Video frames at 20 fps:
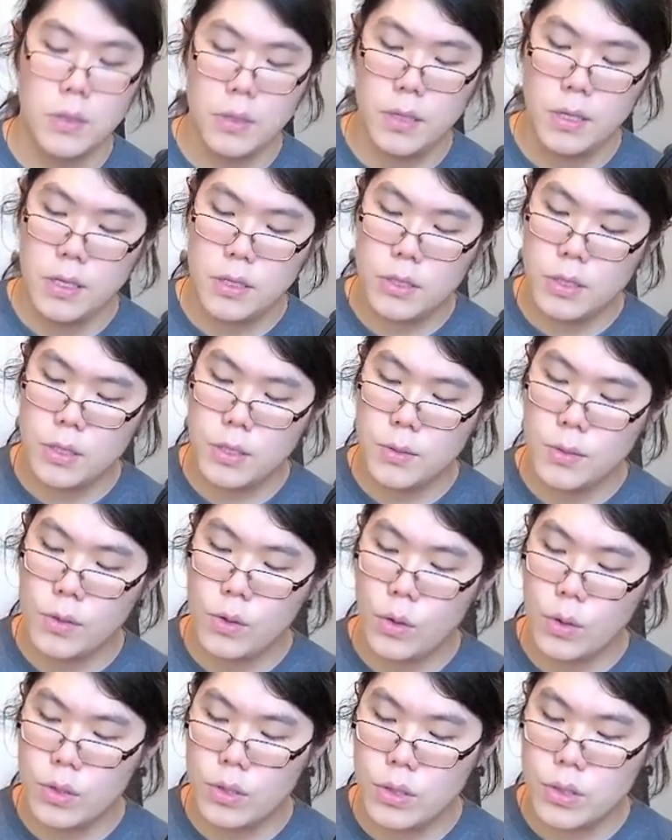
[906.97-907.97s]
It's this
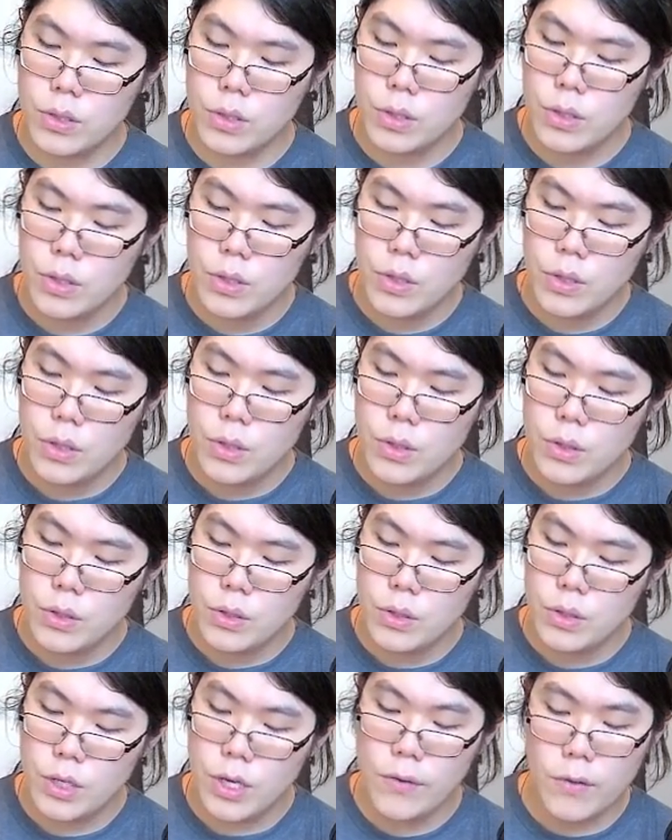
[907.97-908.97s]
gorgeous
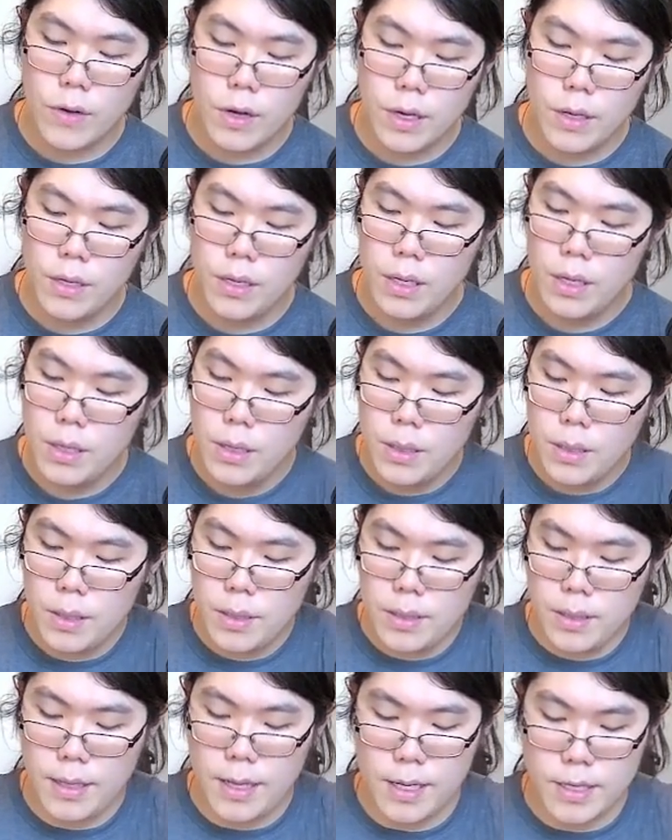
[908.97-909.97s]
chevron
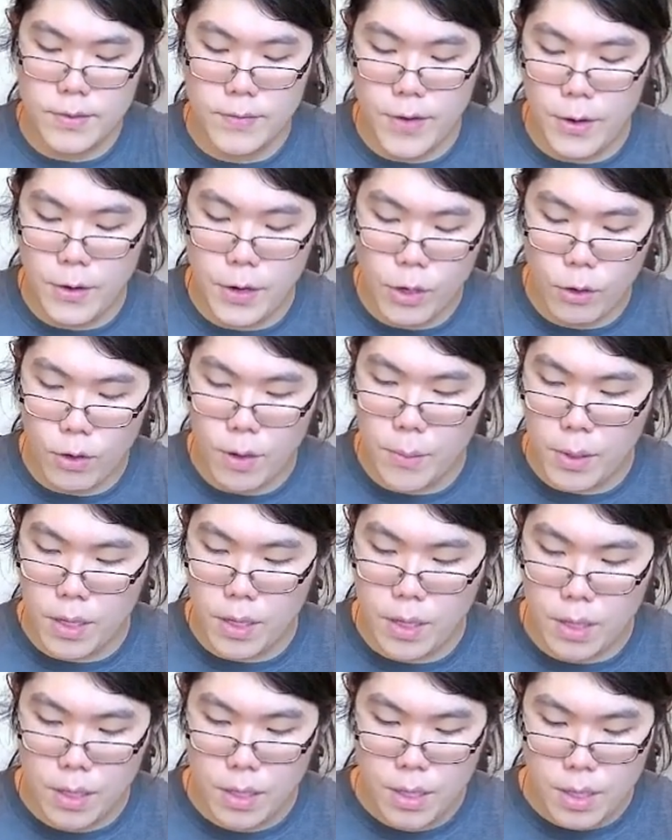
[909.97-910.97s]
that is very
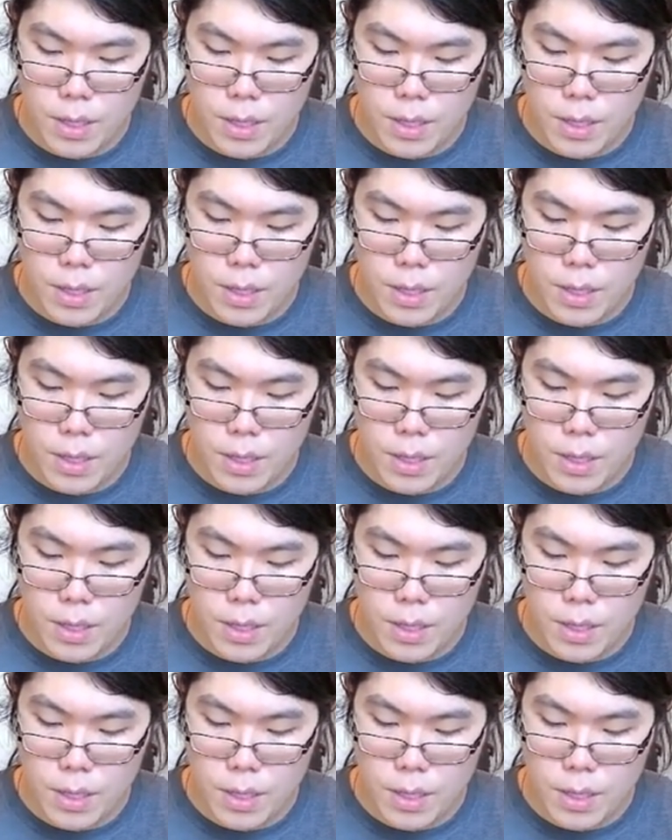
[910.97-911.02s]
grippy,